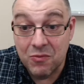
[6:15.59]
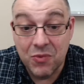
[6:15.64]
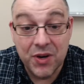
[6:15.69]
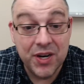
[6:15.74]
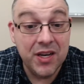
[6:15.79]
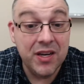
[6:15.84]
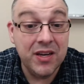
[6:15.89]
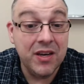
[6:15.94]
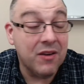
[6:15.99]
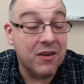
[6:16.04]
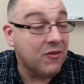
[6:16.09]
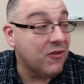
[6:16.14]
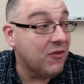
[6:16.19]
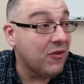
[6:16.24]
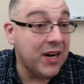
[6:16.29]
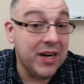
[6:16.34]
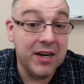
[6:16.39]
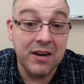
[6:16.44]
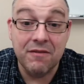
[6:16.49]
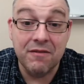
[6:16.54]
we're
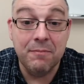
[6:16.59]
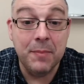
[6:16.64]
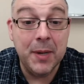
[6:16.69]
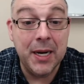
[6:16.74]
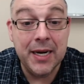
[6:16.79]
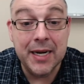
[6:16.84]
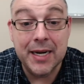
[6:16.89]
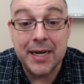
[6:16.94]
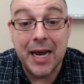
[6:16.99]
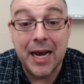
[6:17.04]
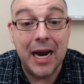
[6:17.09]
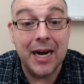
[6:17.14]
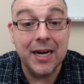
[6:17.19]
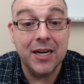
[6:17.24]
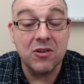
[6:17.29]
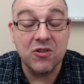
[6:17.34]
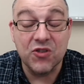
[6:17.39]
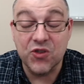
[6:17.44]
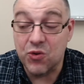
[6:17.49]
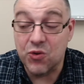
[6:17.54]
afraid of being
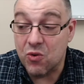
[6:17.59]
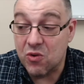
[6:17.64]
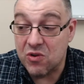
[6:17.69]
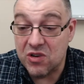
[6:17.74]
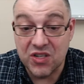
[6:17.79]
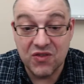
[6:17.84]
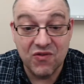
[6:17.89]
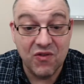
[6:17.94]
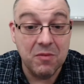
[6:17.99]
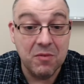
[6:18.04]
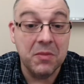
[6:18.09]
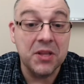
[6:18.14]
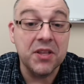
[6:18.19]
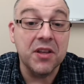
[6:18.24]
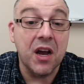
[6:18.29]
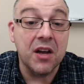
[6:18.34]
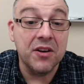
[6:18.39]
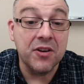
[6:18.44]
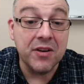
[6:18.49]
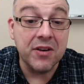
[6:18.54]
dinosaurs from
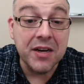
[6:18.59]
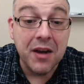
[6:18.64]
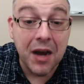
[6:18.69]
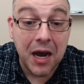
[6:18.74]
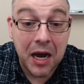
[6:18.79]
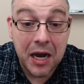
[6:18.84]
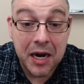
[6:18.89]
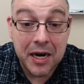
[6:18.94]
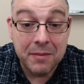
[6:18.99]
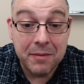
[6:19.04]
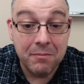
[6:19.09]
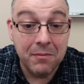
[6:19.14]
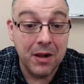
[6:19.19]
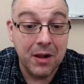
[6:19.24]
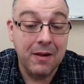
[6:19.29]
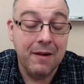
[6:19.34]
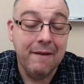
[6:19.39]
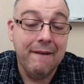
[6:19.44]
another time,